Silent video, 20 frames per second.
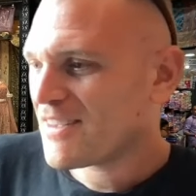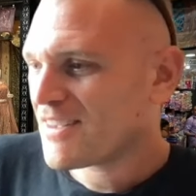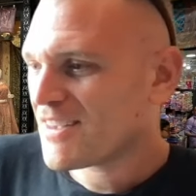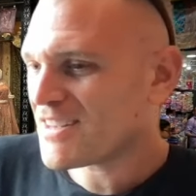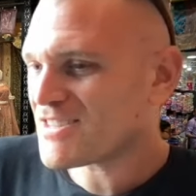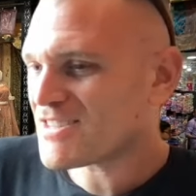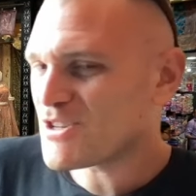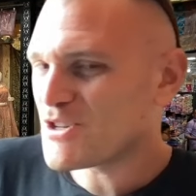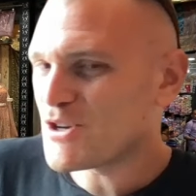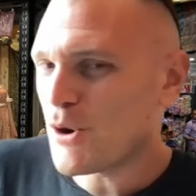
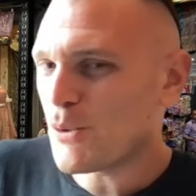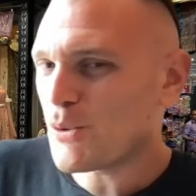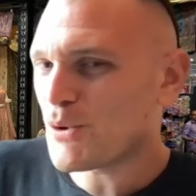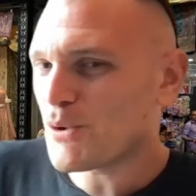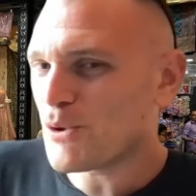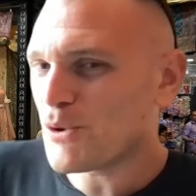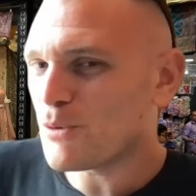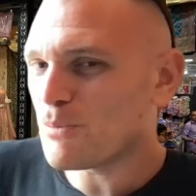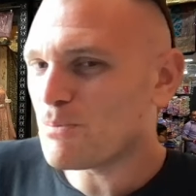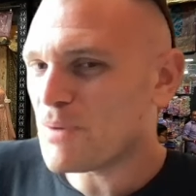get you going a
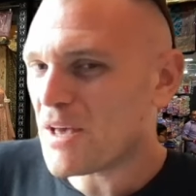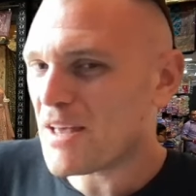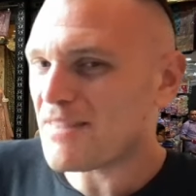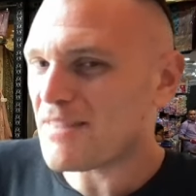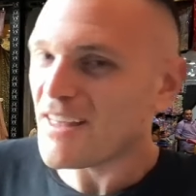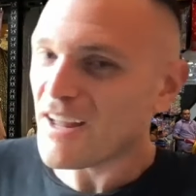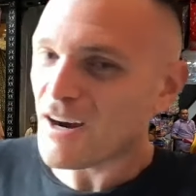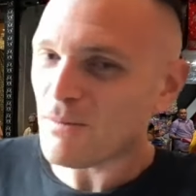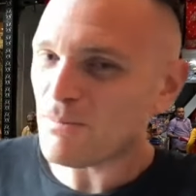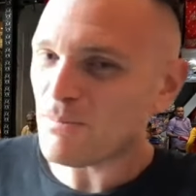little bit,
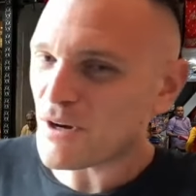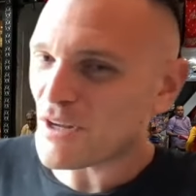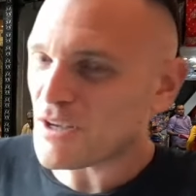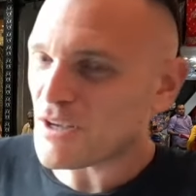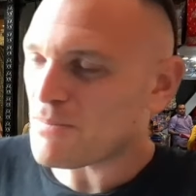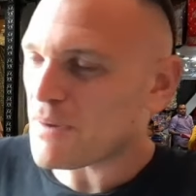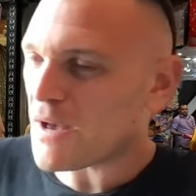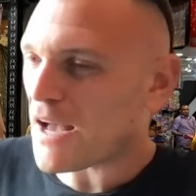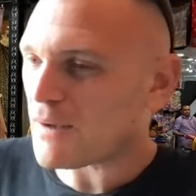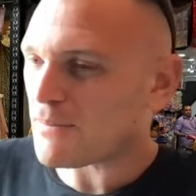and then I'll bring
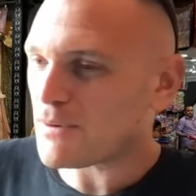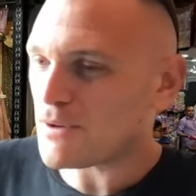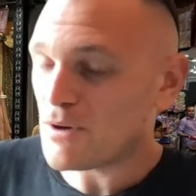you back.